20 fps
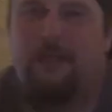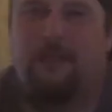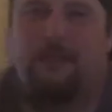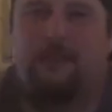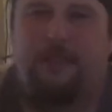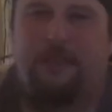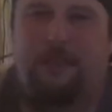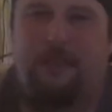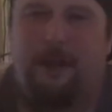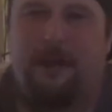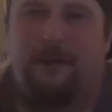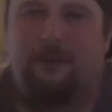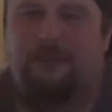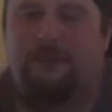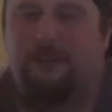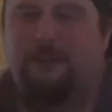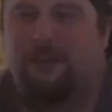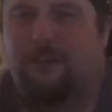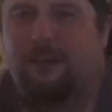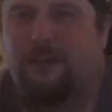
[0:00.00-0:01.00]

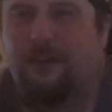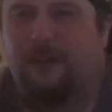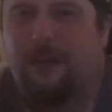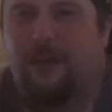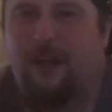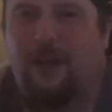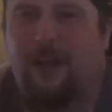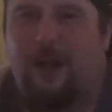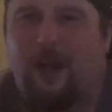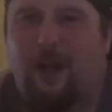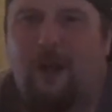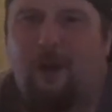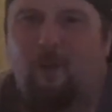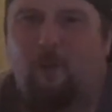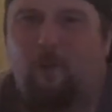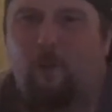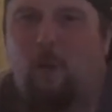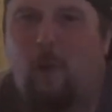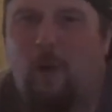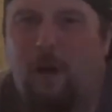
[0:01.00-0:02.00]
that
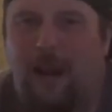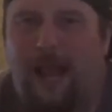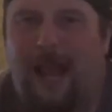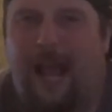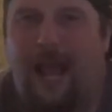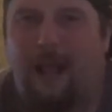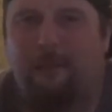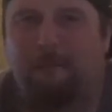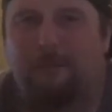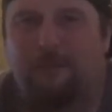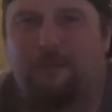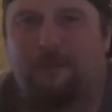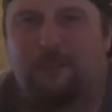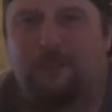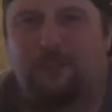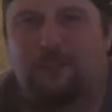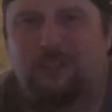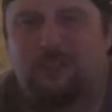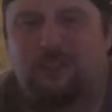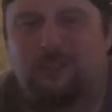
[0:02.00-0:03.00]
what
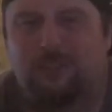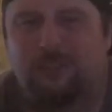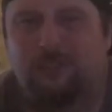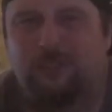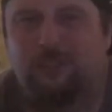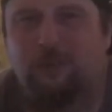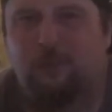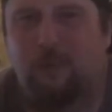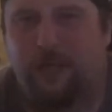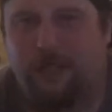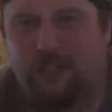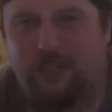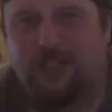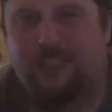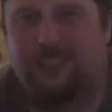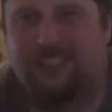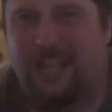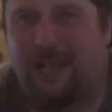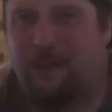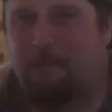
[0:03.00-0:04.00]
happens? Do
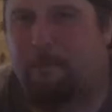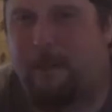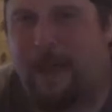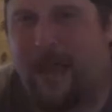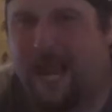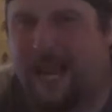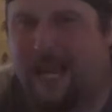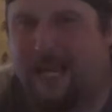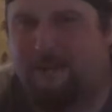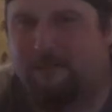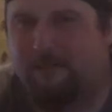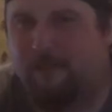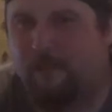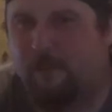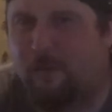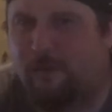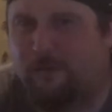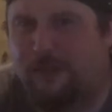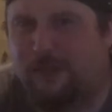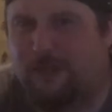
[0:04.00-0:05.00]
witches get paid for
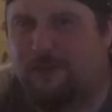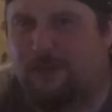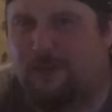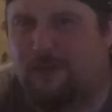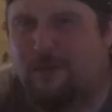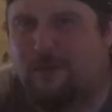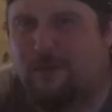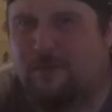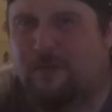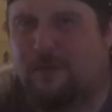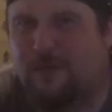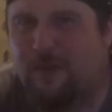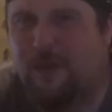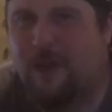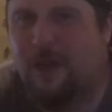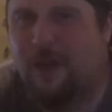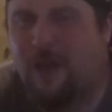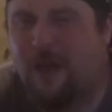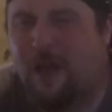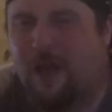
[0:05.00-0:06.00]
what they do?
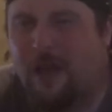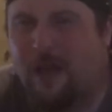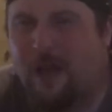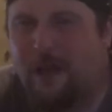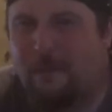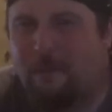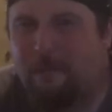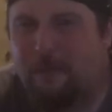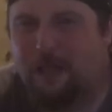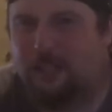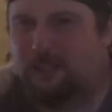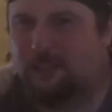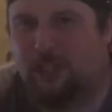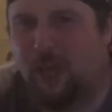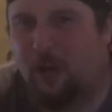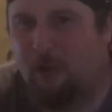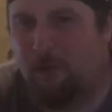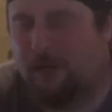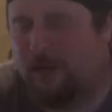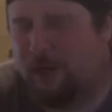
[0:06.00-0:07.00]
Because
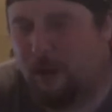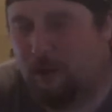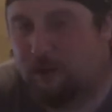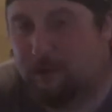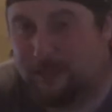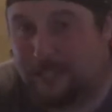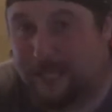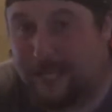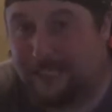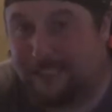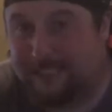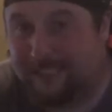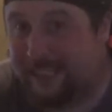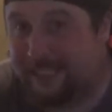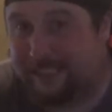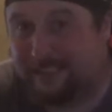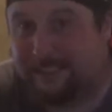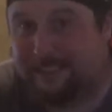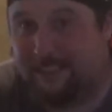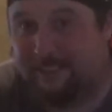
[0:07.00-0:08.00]
no one knows they
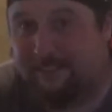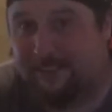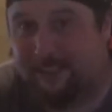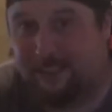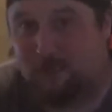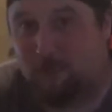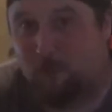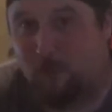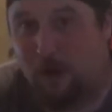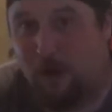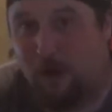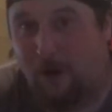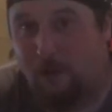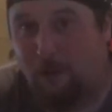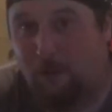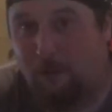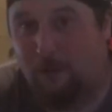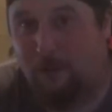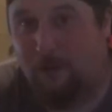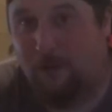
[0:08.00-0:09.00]
exist in this
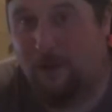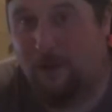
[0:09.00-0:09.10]
world.